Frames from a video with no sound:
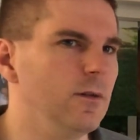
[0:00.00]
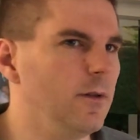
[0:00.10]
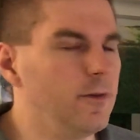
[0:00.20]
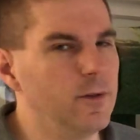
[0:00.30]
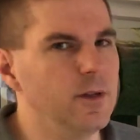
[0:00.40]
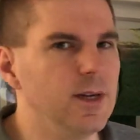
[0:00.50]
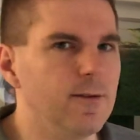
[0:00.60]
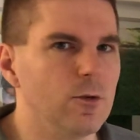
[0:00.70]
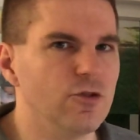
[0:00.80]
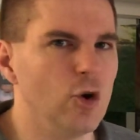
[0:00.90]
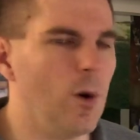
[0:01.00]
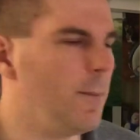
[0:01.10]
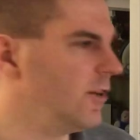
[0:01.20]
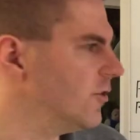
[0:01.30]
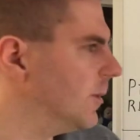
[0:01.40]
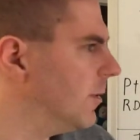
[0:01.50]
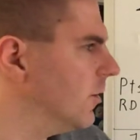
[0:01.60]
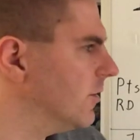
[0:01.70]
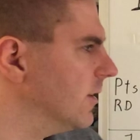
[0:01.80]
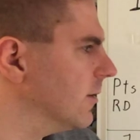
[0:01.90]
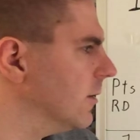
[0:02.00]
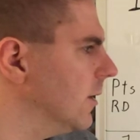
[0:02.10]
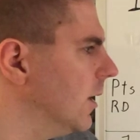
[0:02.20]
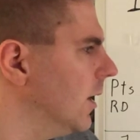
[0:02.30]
though they never show up much in the postseason.